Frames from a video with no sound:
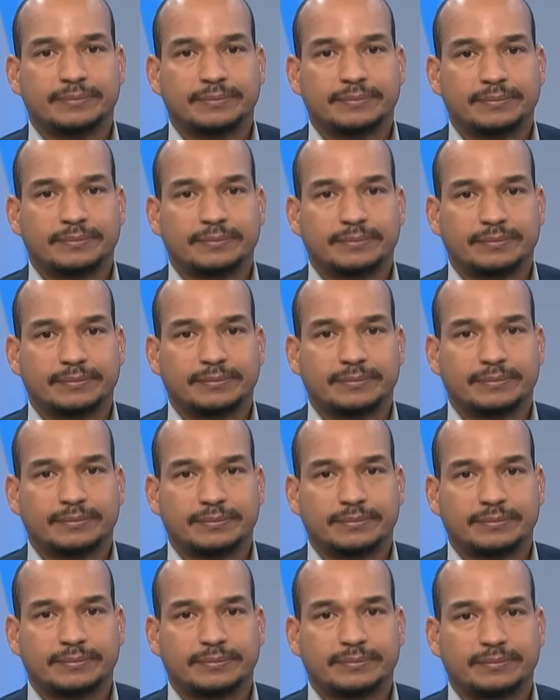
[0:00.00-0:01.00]

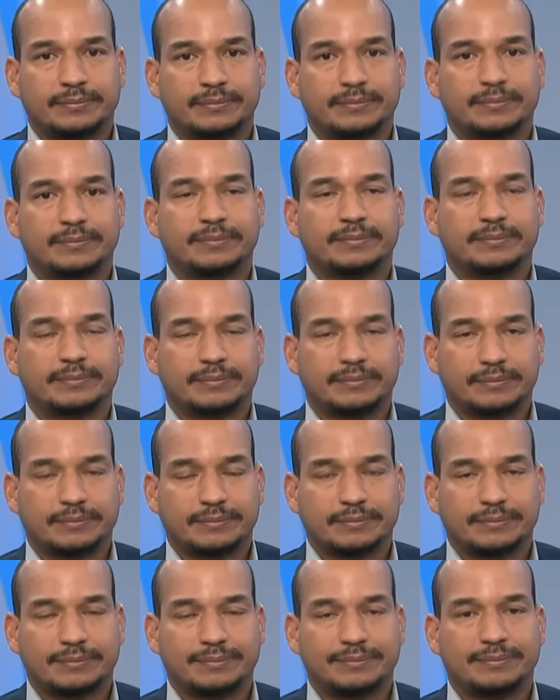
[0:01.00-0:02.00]

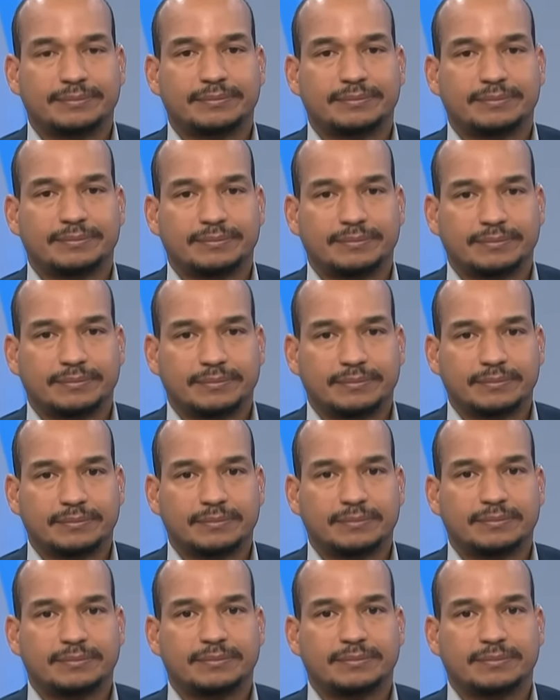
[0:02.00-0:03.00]

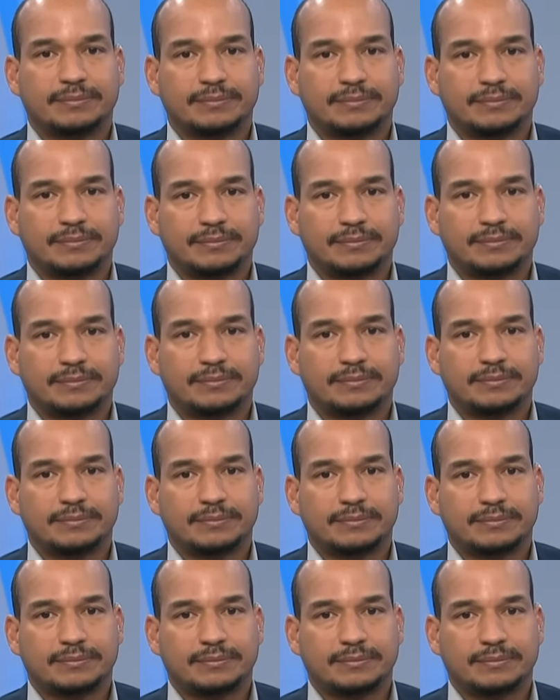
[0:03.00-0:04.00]

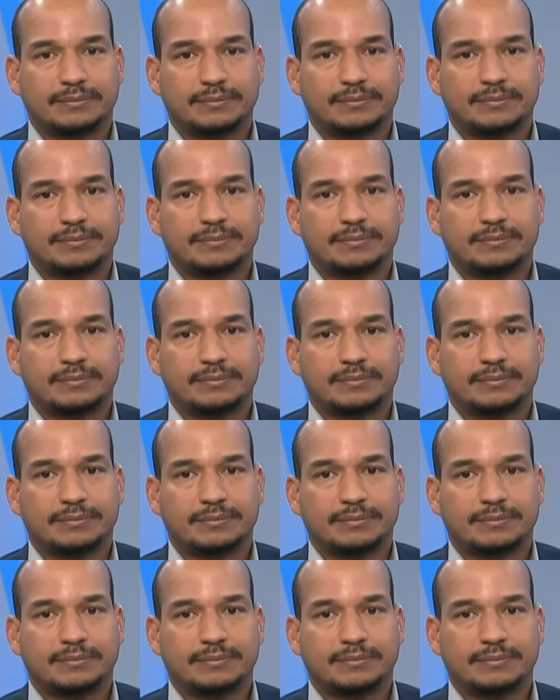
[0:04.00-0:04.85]
No words are spoken by the person on screen.